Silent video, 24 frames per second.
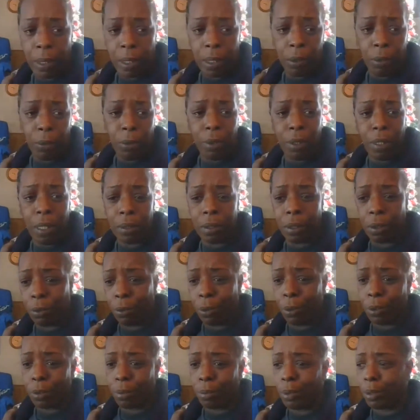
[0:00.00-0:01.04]
back in order after
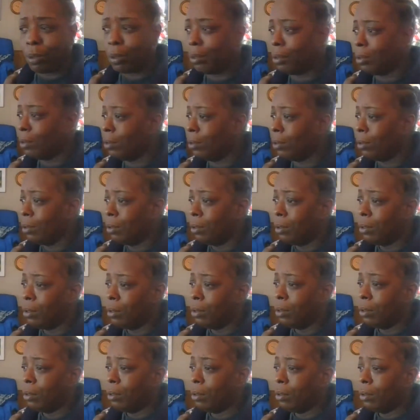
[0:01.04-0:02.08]
Christmas.
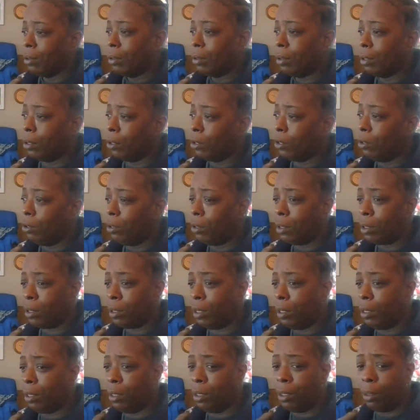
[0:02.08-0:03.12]
Well, you just
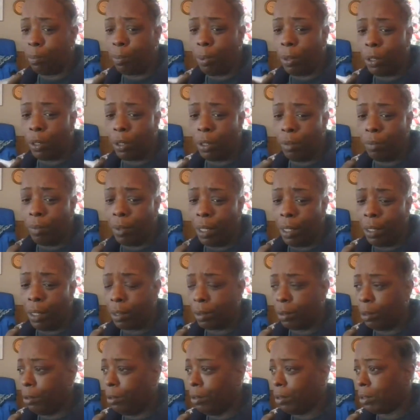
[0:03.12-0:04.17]
see the good part of the
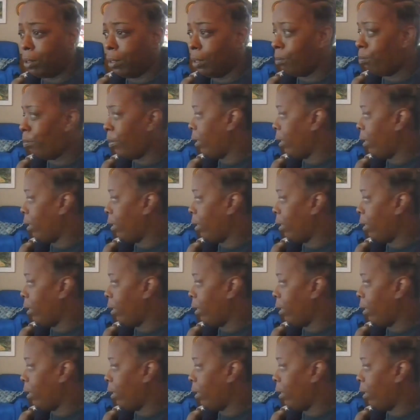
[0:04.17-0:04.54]
house, and you didn't see the